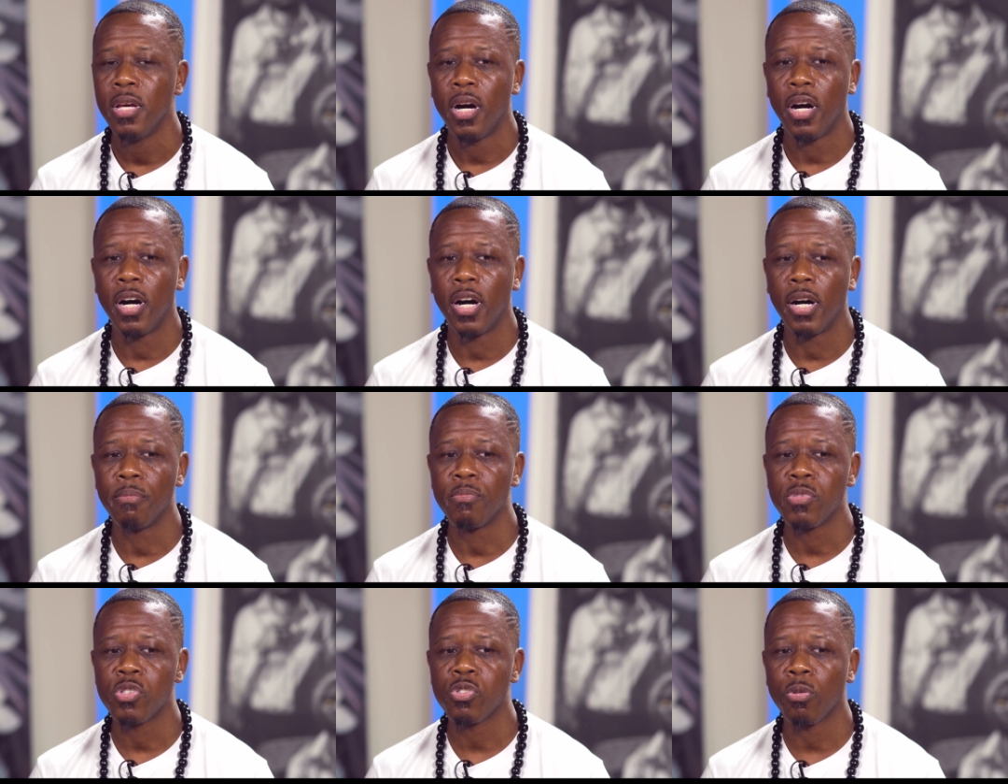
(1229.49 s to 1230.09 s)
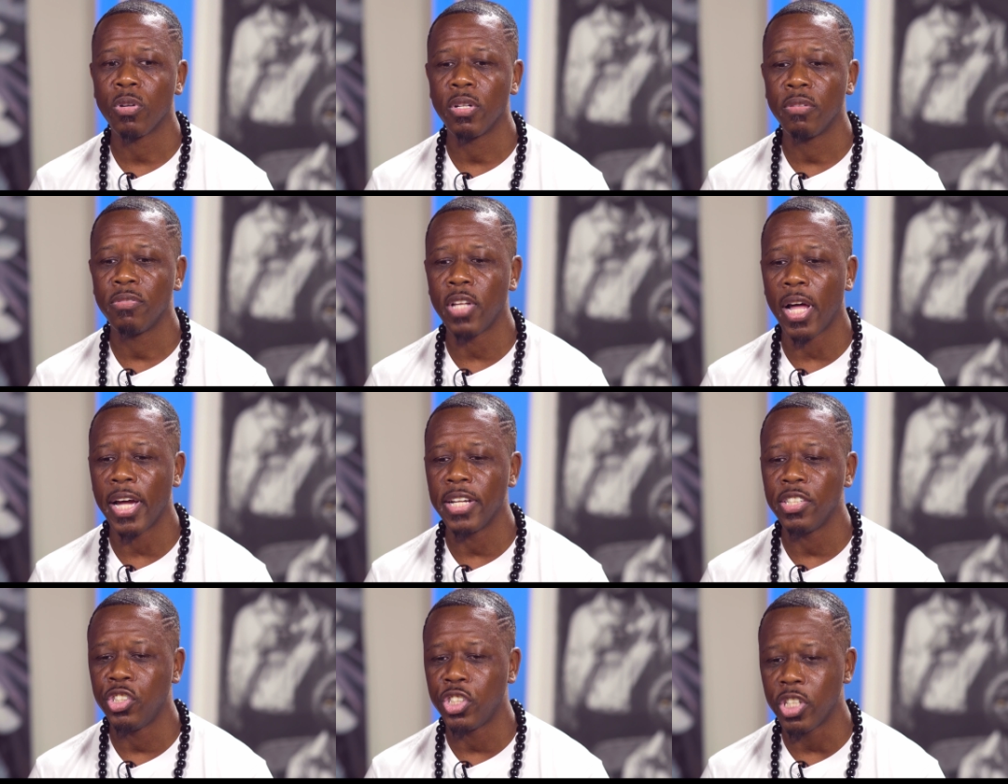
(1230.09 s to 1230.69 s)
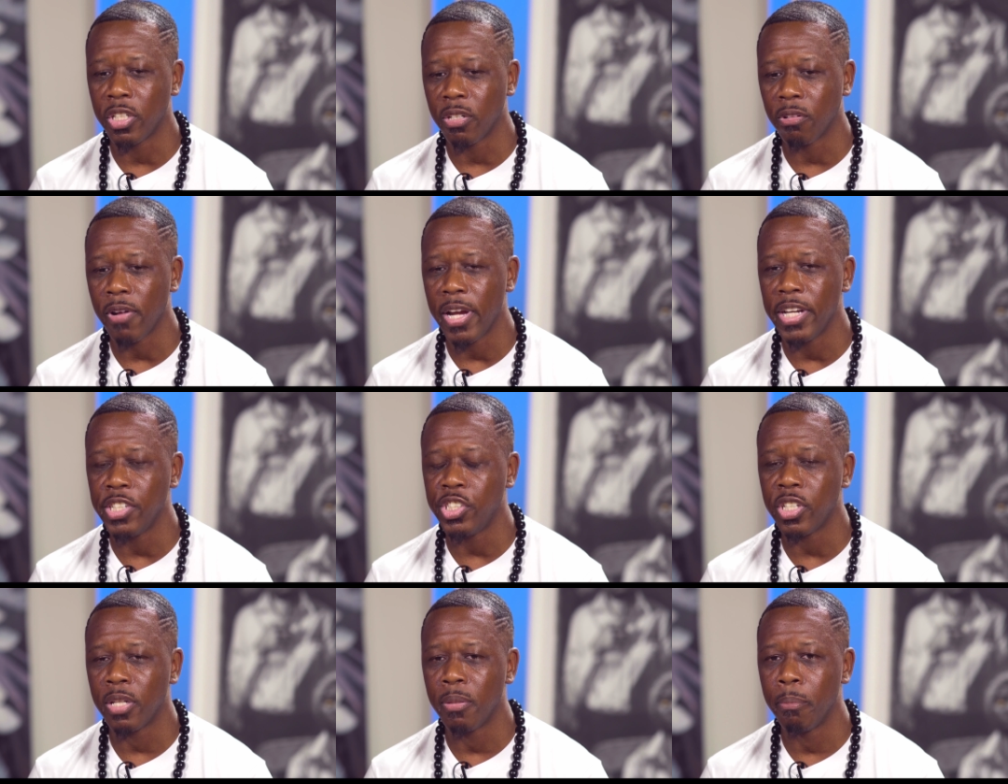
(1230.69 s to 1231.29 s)
um, sort of like
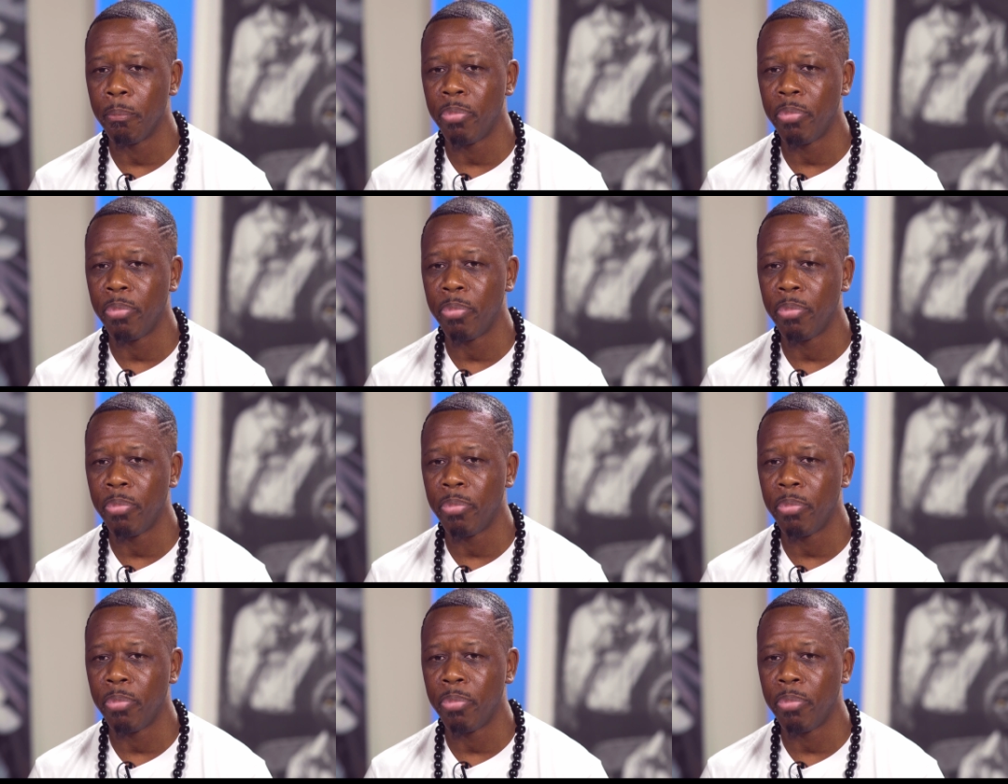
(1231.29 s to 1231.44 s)
generation.